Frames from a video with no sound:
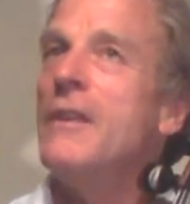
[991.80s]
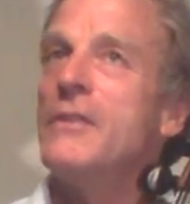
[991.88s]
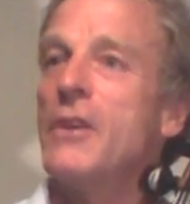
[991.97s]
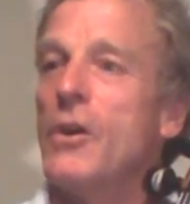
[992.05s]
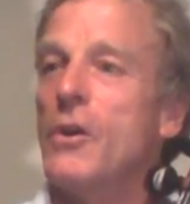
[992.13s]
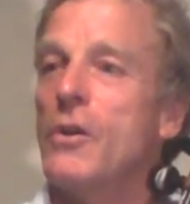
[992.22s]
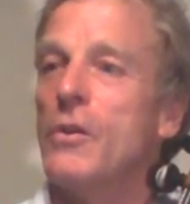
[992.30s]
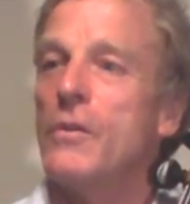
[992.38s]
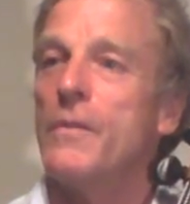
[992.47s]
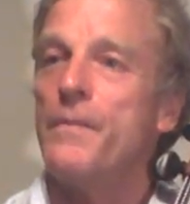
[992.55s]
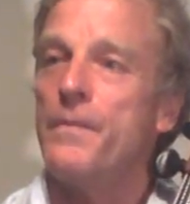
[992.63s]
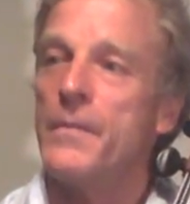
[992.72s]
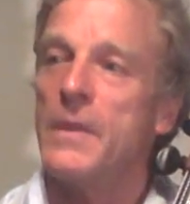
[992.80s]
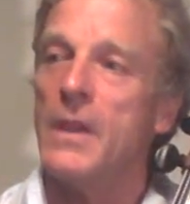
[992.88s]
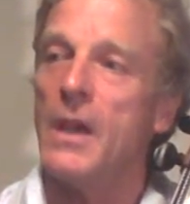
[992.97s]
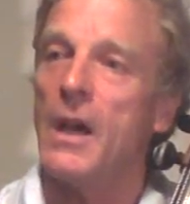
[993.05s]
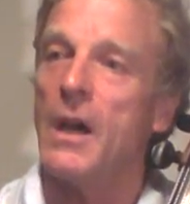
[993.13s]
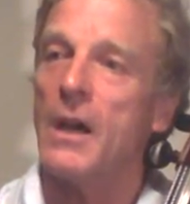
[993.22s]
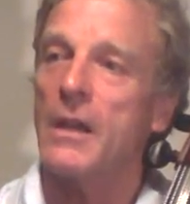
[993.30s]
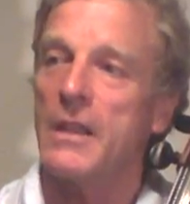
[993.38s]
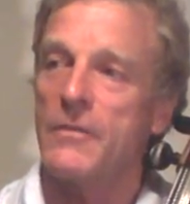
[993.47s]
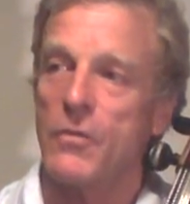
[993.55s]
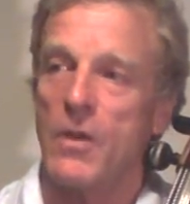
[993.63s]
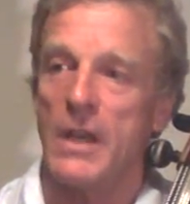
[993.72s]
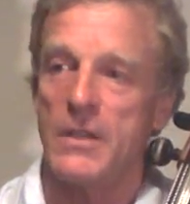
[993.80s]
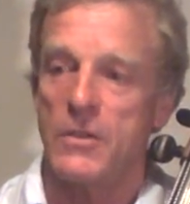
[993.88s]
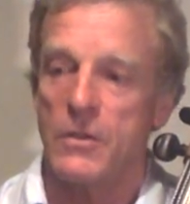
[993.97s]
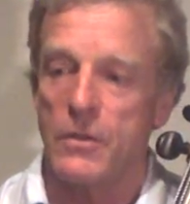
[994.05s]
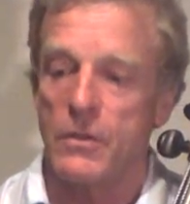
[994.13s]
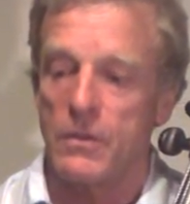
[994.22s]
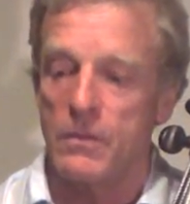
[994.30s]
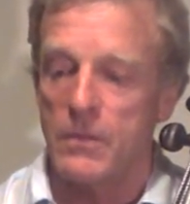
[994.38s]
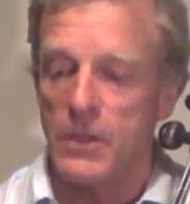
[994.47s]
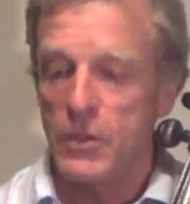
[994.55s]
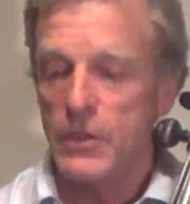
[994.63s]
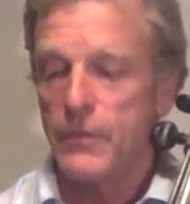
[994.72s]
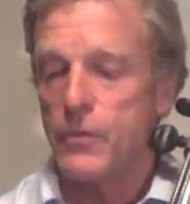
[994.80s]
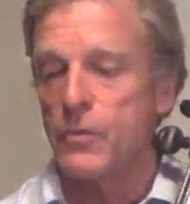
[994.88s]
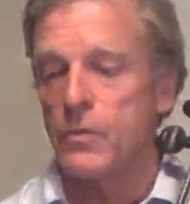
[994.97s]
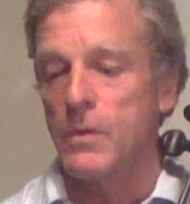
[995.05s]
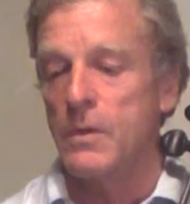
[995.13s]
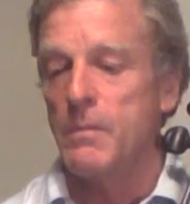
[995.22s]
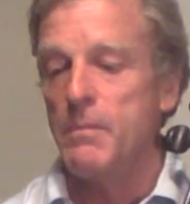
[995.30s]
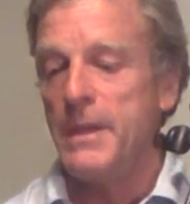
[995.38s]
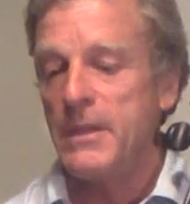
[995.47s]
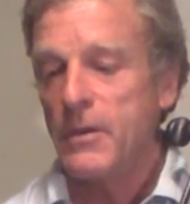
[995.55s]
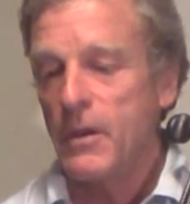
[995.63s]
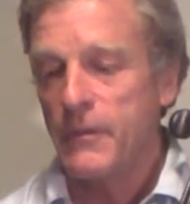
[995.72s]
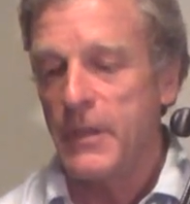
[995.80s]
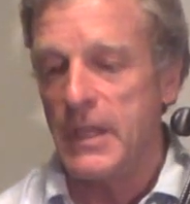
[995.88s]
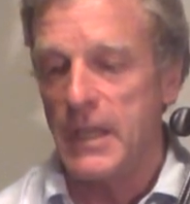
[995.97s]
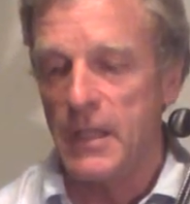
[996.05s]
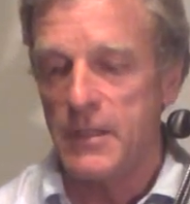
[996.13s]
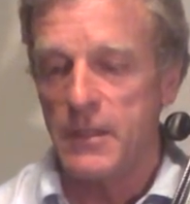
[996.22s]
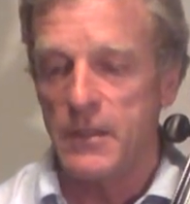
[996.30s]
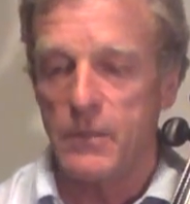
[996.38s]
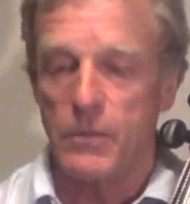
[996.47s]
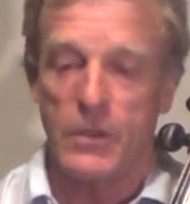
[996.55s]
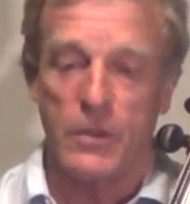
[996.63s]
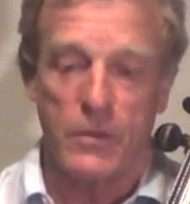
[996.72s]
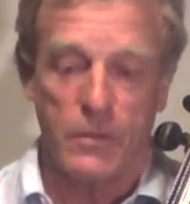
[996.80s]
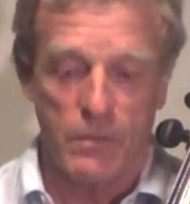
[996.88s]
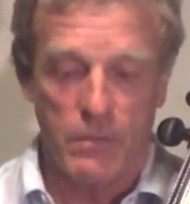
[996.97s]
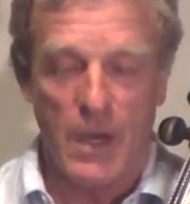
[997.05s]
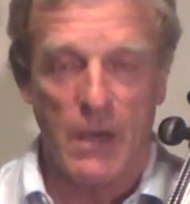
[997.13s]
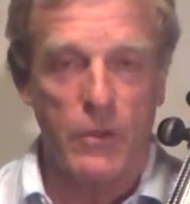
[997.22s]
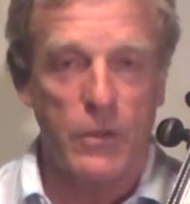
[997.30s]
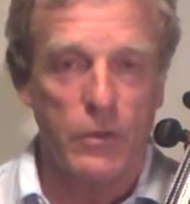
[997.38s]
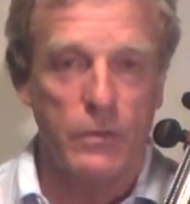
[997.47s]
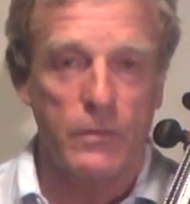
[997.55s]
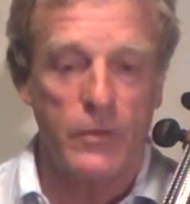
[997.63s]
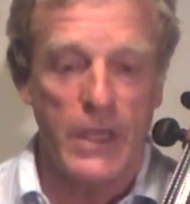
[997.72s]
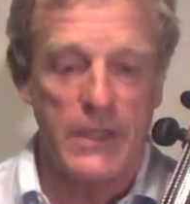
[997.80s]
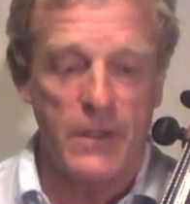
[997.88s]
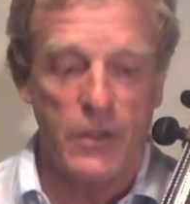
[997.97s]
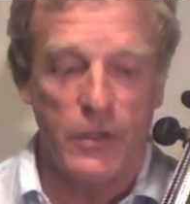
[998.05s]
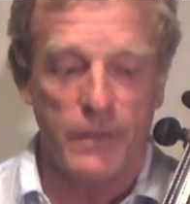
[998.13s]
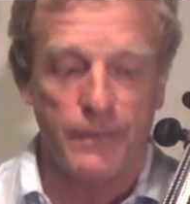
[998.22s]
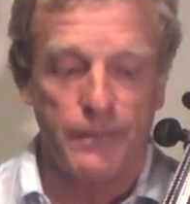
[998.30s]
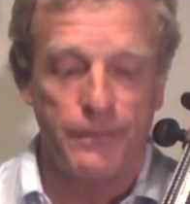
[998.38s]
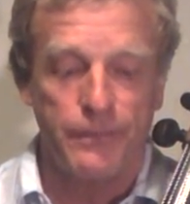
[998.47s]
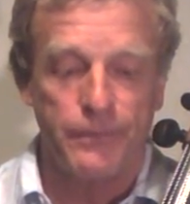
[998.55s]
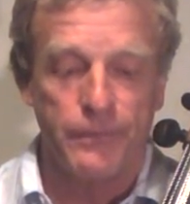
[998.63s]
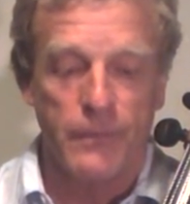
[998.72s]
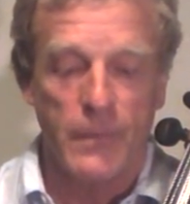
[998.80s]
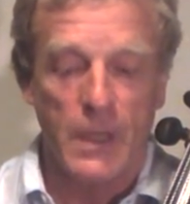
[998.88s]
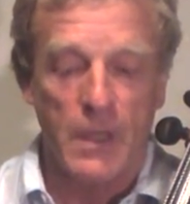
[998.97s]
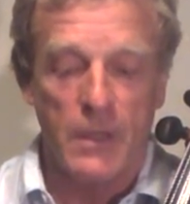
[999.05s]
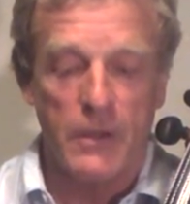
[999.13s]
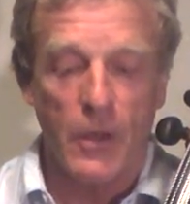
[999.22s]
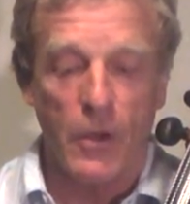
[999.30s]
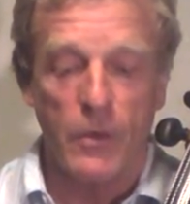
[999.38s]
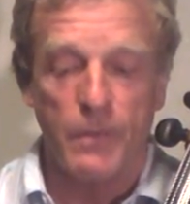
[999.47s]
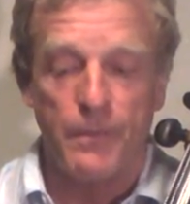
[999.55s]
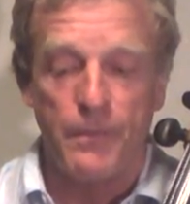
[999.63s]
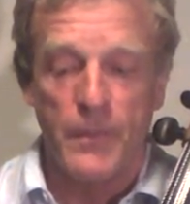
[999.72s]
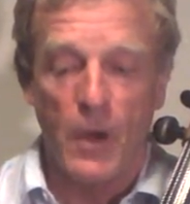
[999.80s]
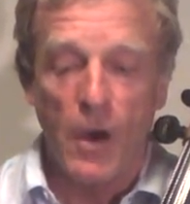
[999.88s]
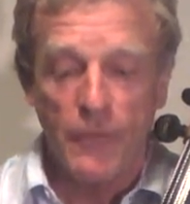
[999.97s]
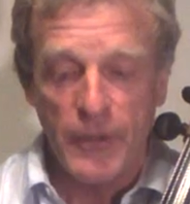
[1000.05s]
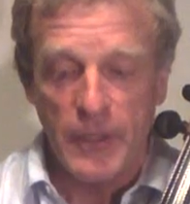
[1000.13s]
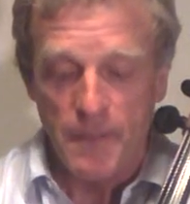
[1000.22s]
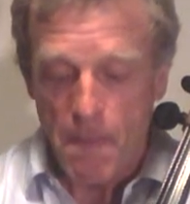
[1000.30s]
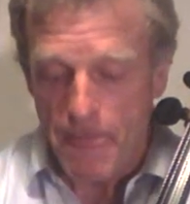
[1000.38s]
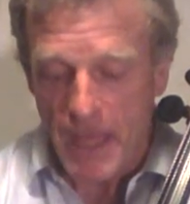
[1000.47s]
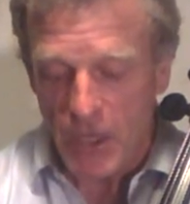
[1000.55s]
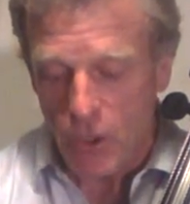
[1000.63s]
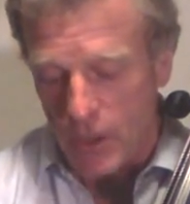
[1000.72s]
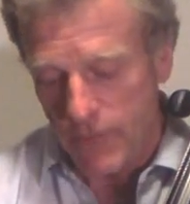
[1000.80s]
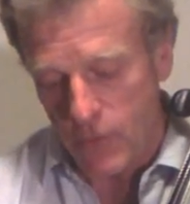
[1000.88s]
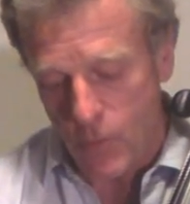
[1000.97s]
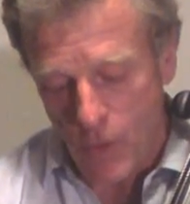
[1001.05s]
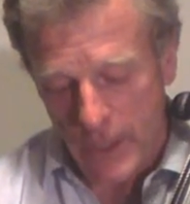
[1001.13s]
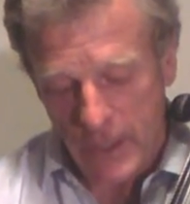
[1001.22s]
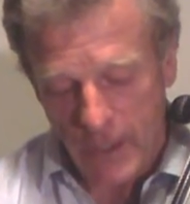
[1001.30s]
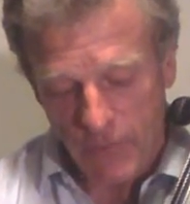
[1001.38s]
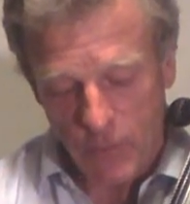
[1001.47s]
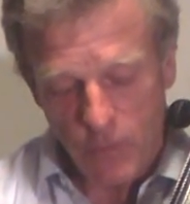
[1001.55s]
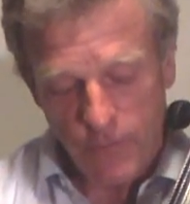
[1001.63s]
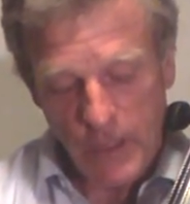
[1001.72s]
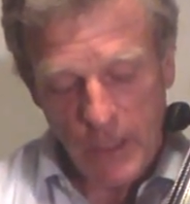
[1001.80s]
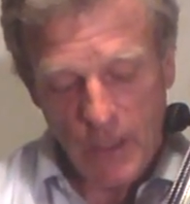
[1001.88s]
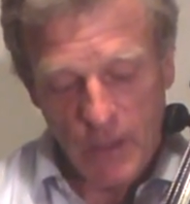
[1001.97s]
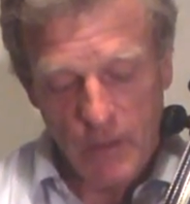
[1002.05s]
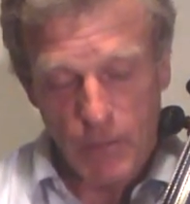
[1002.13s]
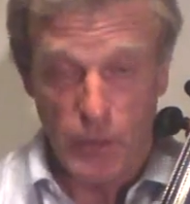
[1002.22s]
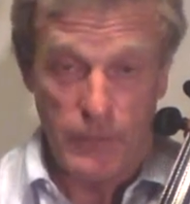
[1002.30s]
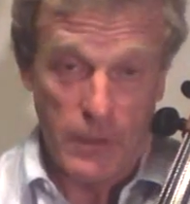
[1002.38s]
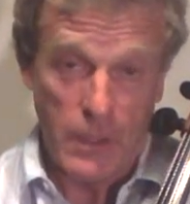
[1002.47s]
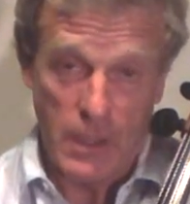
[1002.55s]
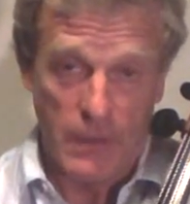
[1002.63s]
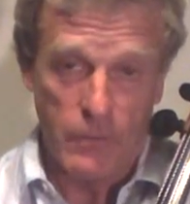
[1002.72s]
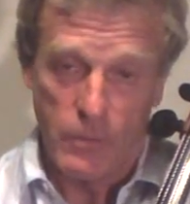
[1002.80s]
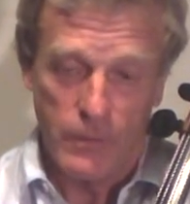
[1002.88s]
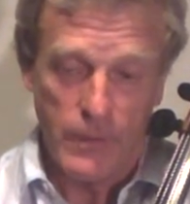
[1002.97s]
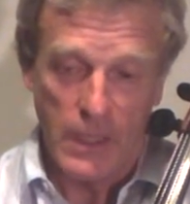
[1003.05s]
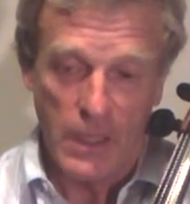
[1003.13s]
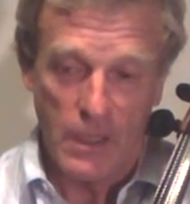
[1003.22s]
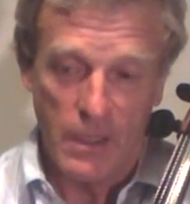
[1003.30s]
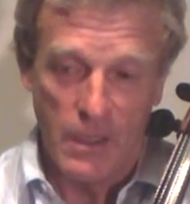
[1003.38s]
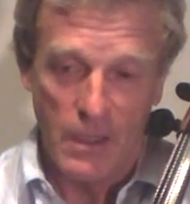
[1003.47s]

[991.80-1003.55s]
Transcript: So it gives rise to useful bit of the analysis, which I would call transition. So often, in going from one comfortable finger, perfectly comfortable finger,